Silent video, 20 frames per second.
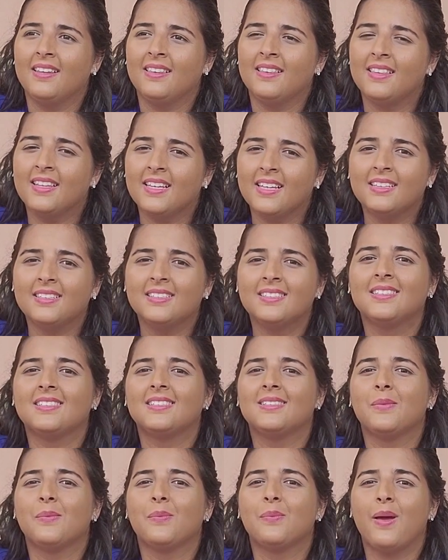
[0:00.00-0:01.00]
these
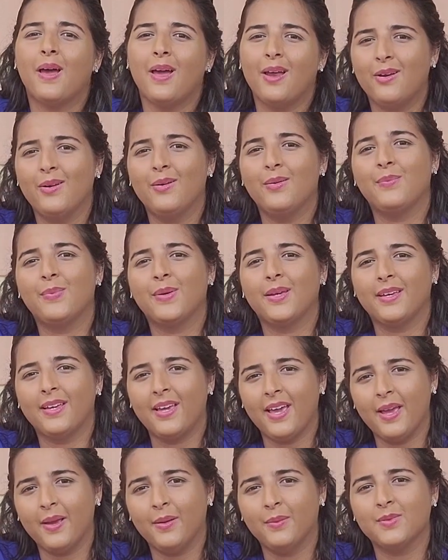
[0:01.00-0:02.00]
Paralympic
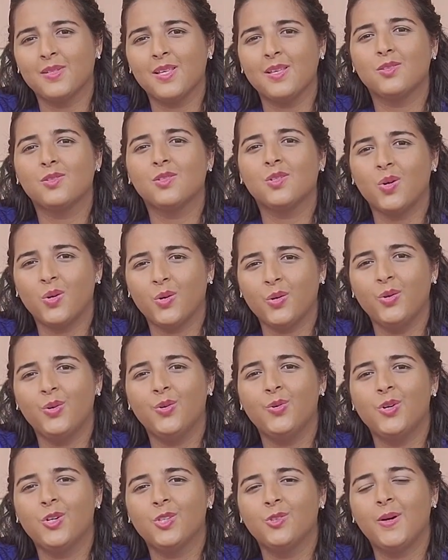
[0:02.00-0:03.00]
Games in Tokyo
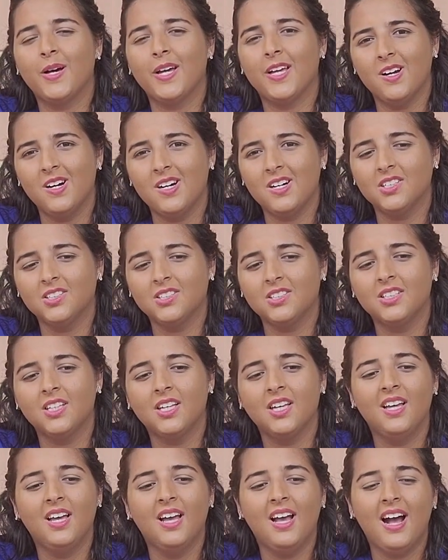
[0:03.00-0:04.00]
won my heart.
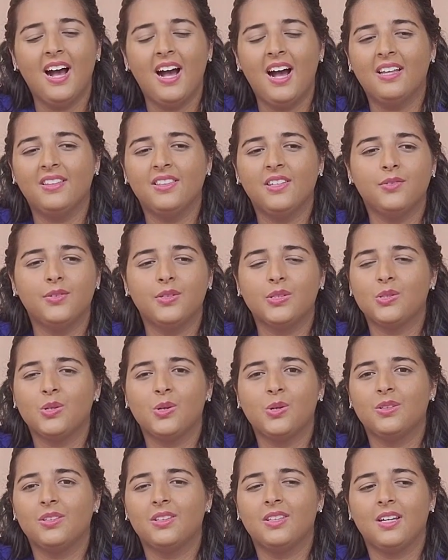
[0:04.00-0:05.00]
I never
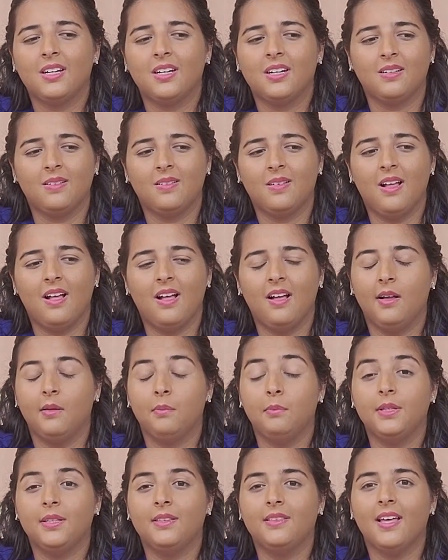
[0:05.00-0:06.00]
thought that
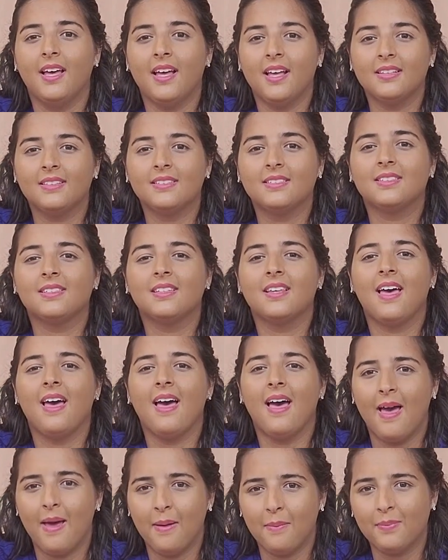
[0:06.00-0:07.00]
I'd be that
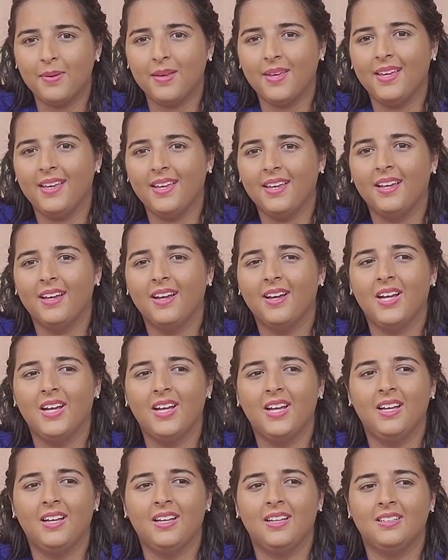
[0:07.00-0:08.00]
happy
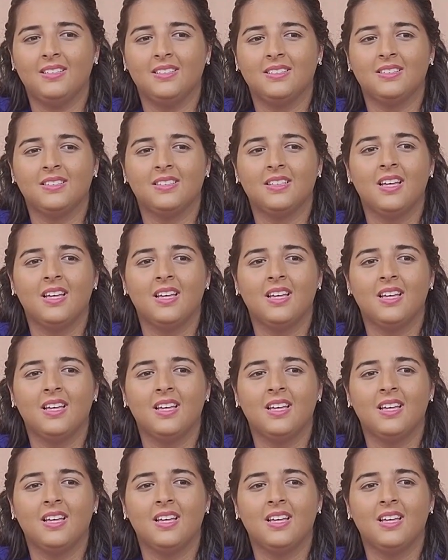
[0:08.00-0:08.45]
and